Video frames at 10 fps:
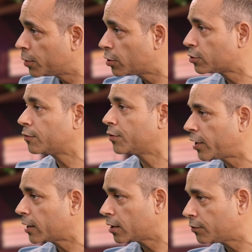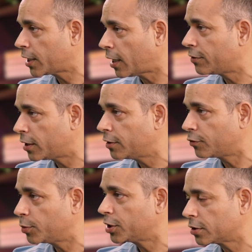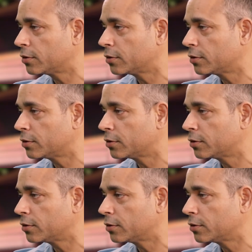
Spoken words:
because of the fact that we have that information.